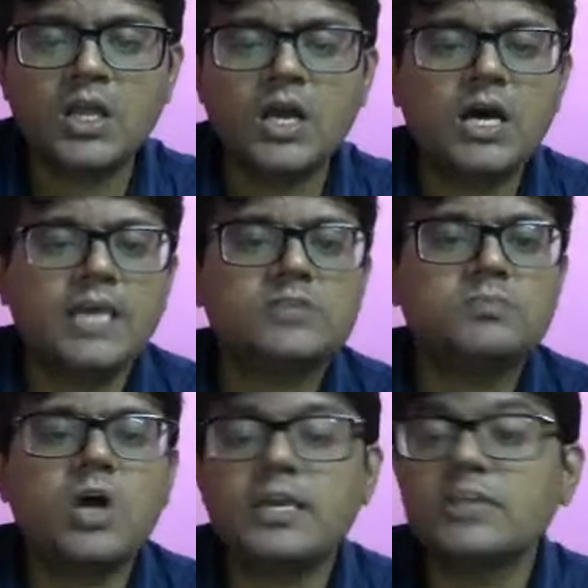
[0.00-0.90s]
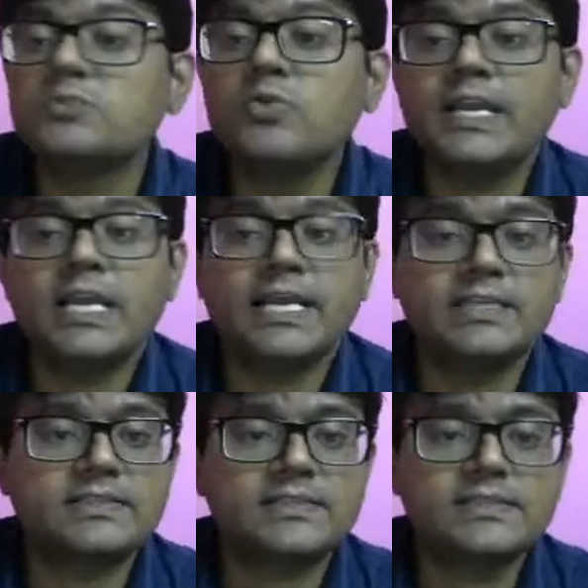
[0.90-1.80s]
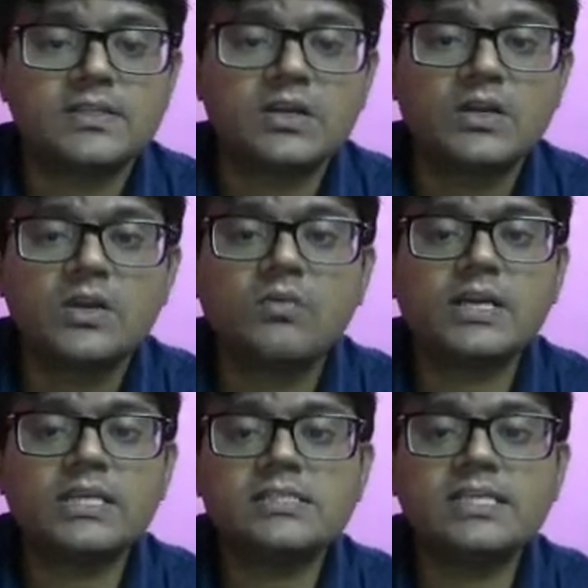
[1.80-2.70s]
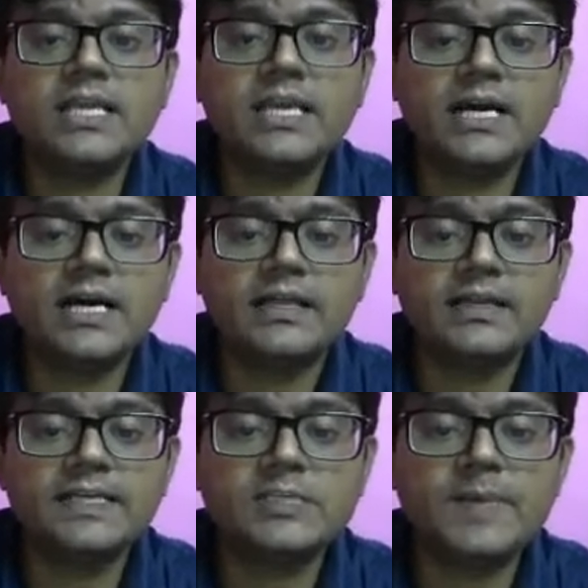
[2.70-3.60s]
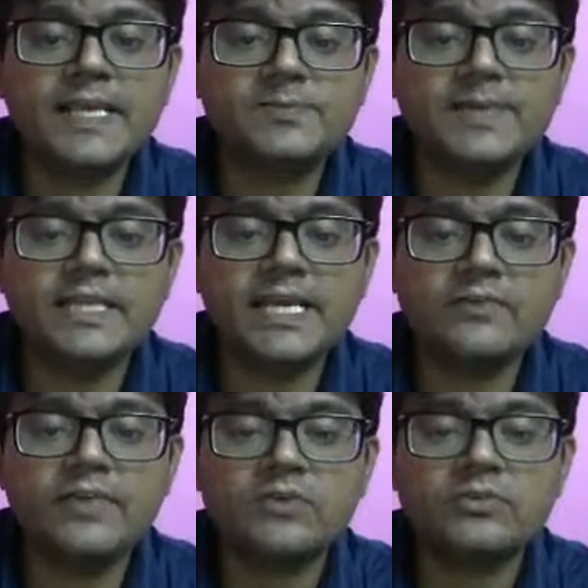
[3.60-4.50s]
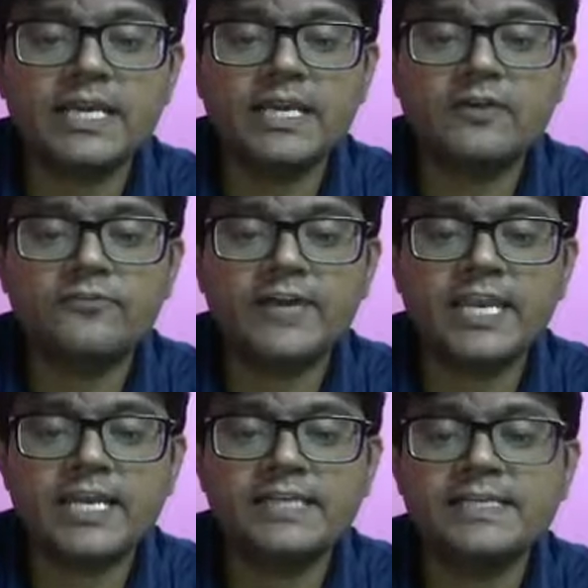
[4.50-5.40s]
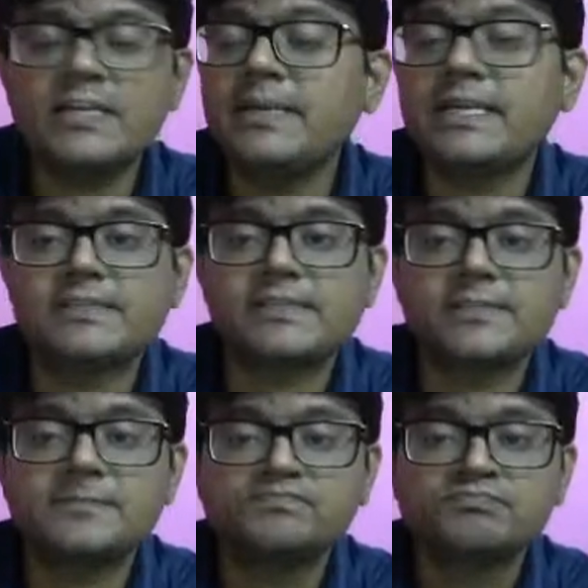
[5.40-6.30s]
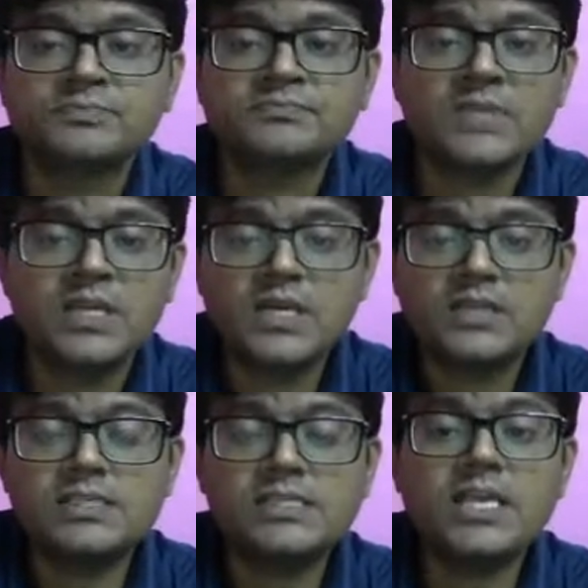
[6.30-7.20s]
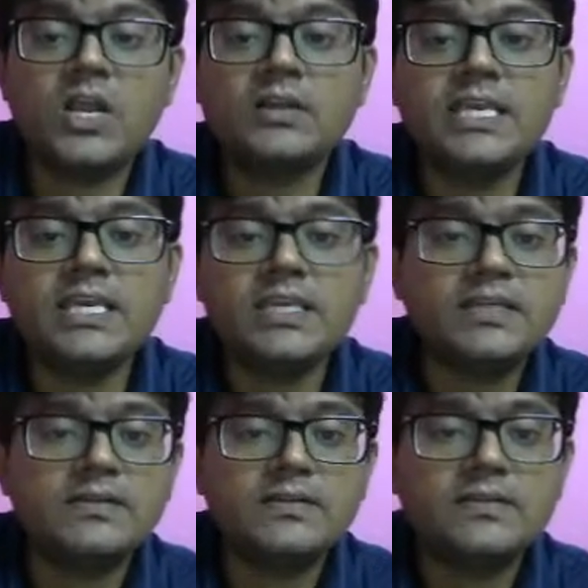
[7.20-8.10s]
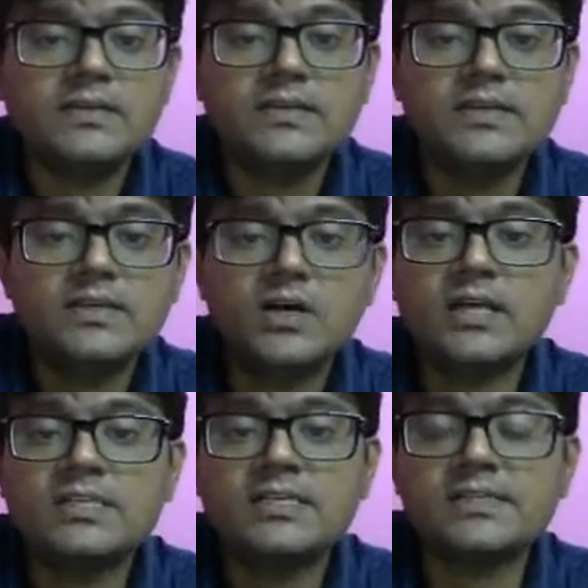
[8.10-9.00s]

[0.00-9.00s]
ice block is moving like this. What is the displacement here? We have to take 500 centimeters. This is along the horizontal